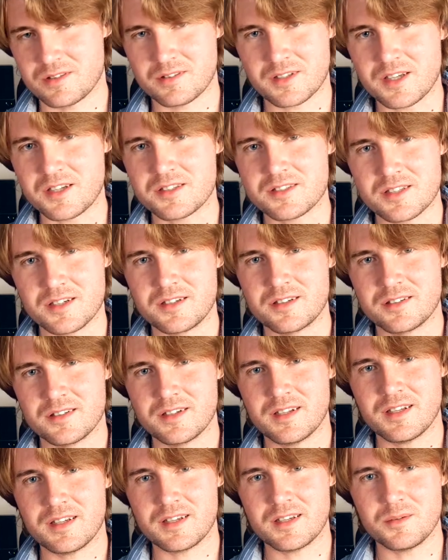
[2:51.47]
kickstart the
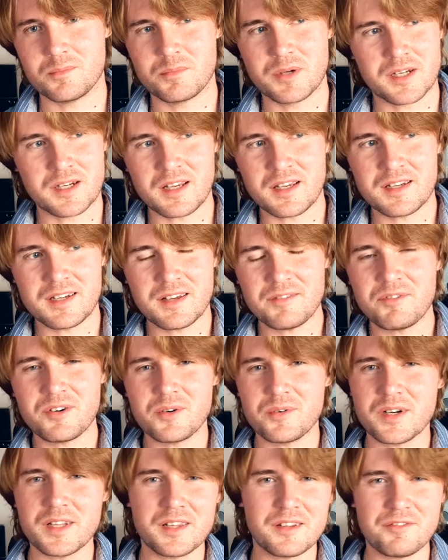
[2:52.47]
day, but I never
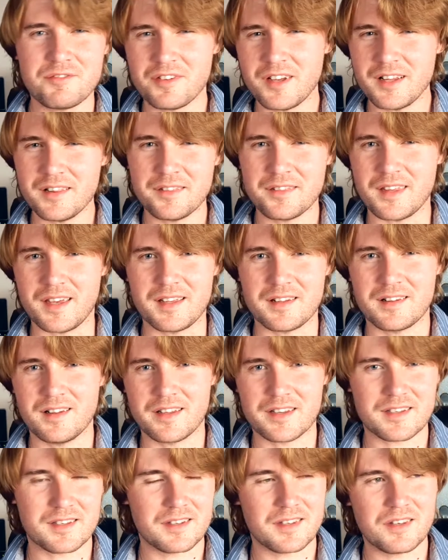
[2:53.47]
really felt that.
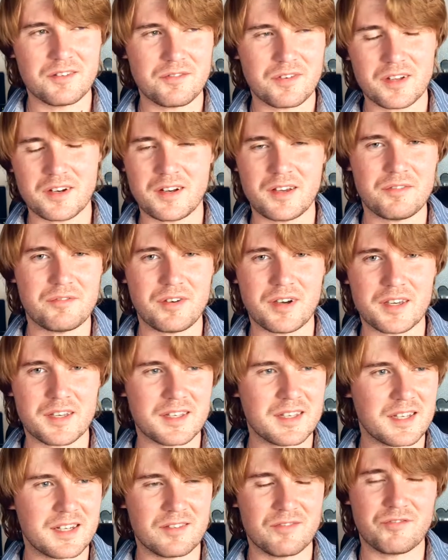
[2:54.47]
Like, even if I
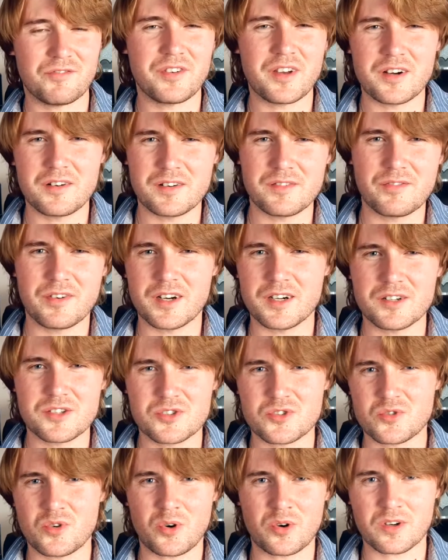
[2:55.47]
get a very, very
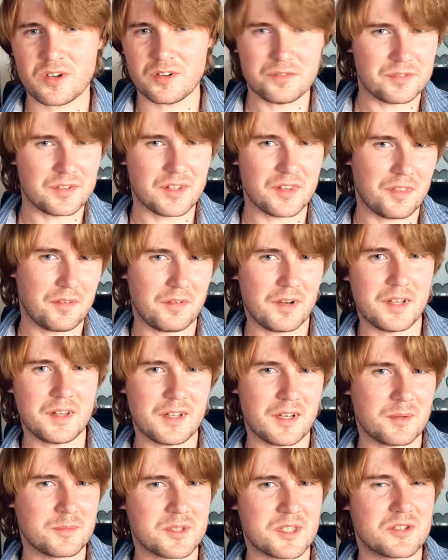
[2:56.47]
strong coffee, 3
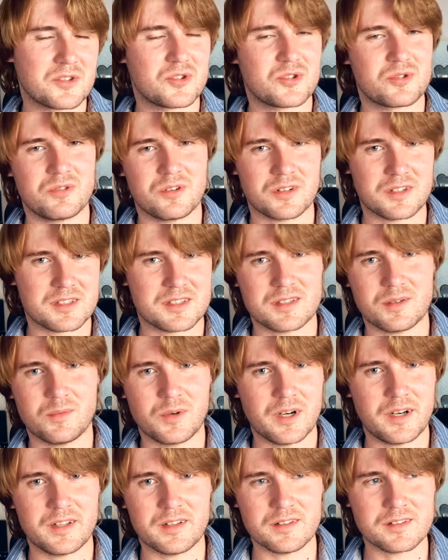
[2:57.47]
times as strong as
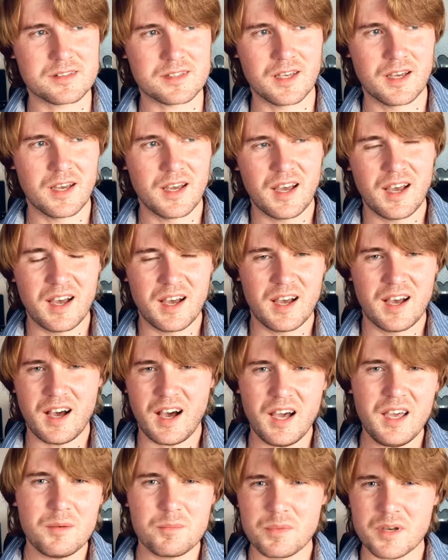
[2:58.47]
someone else,
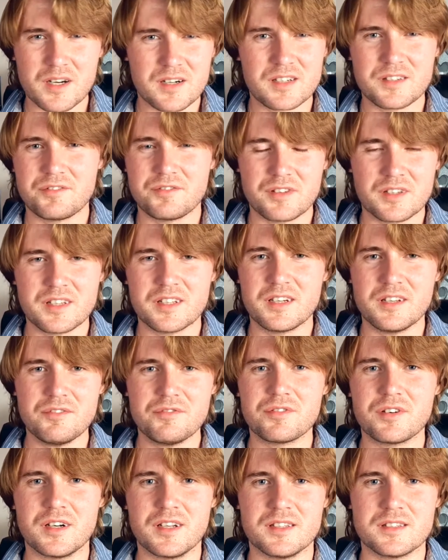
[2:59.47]
I barely feel a
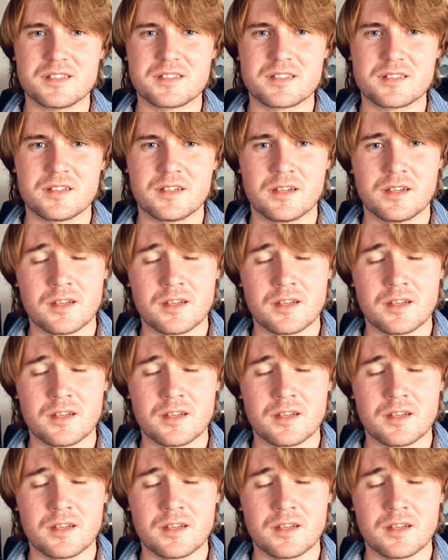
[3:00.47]
difference.